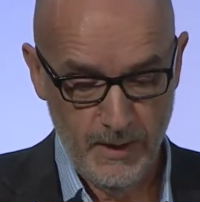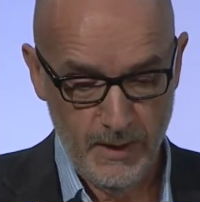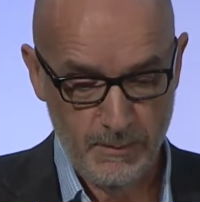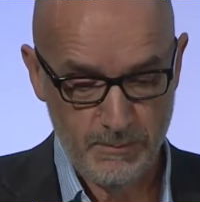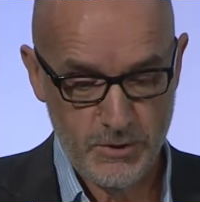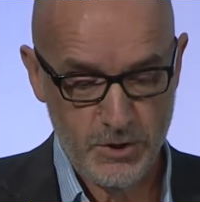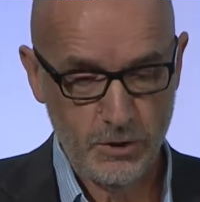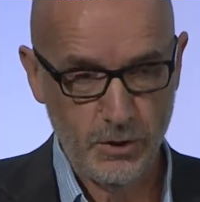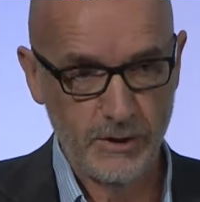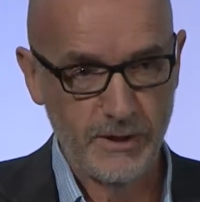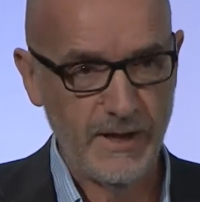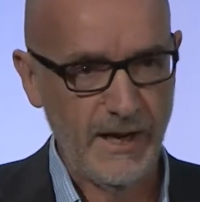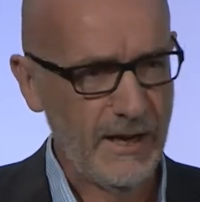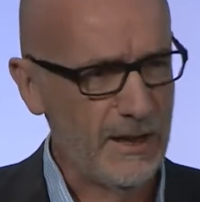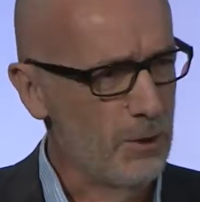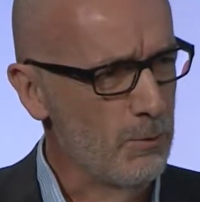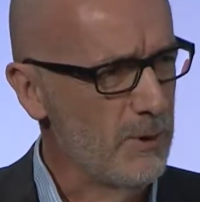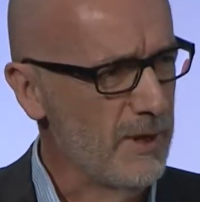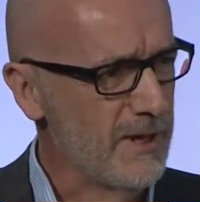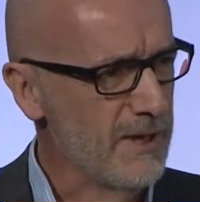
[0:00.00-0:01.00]
Scott
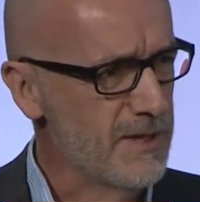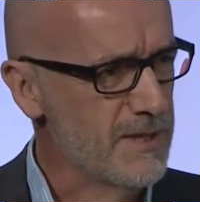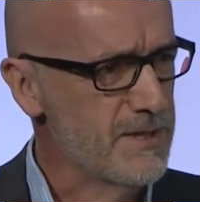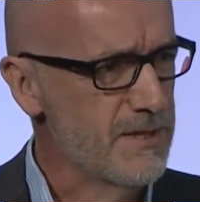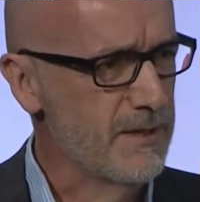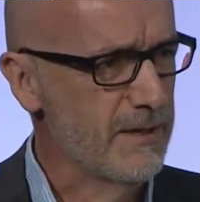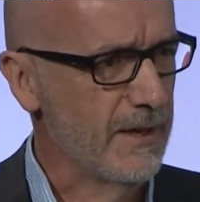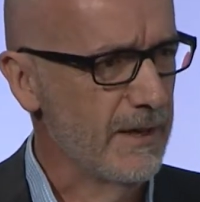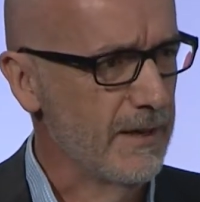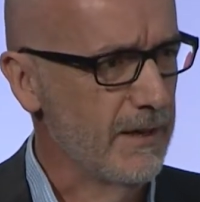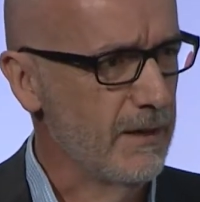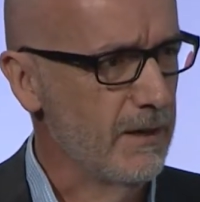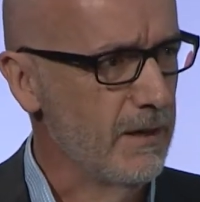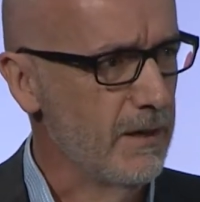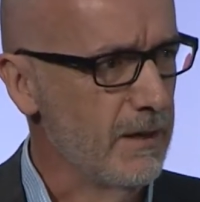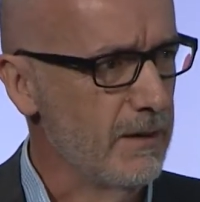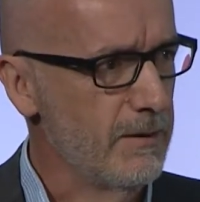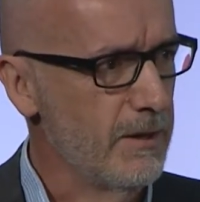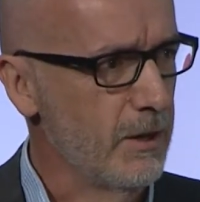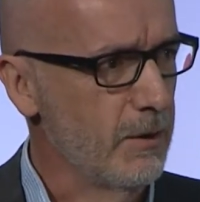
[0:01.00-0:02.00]
Galloway yesterday,
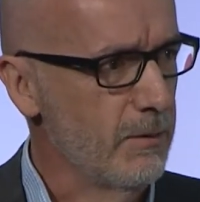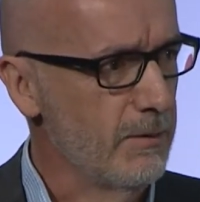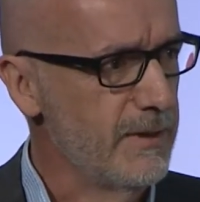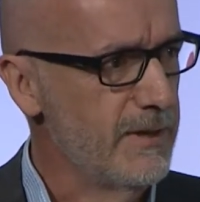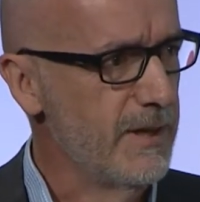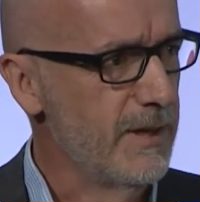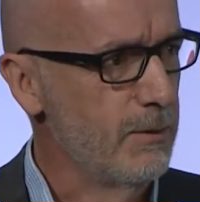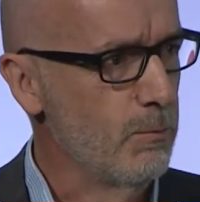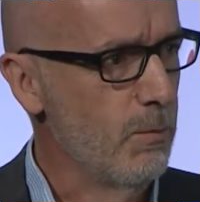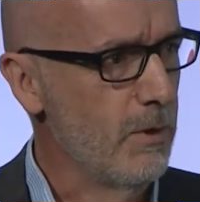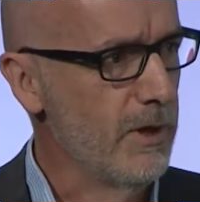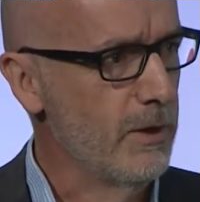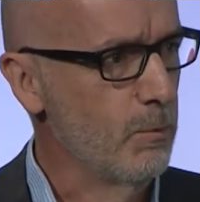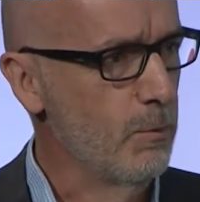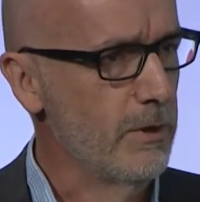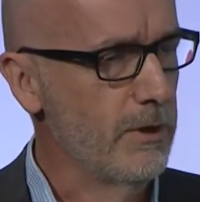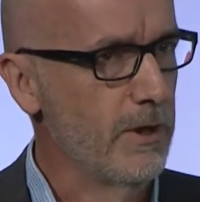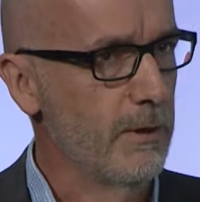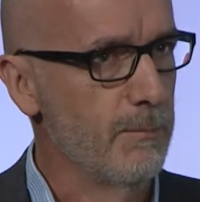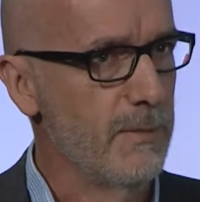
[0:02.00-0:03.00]
on day one,
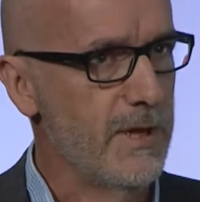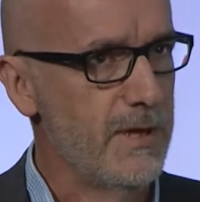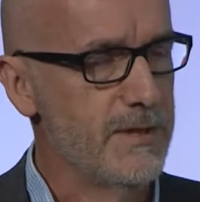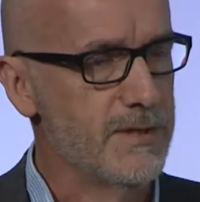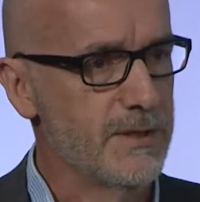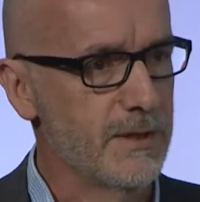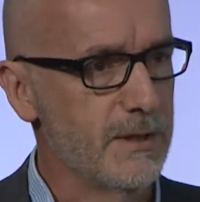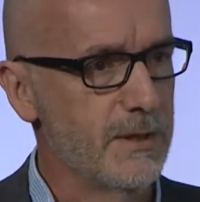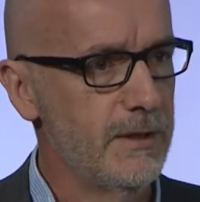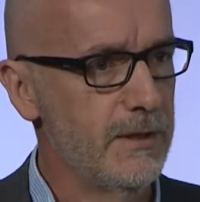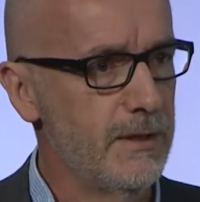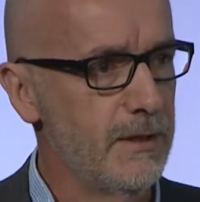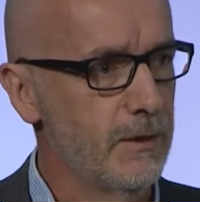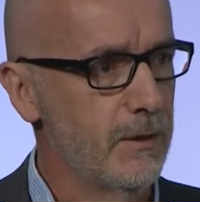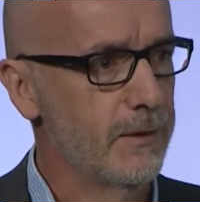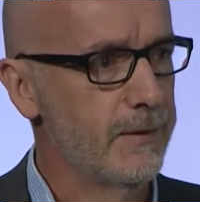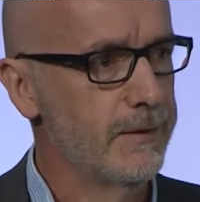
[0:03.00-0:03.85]
what an amazing keynote.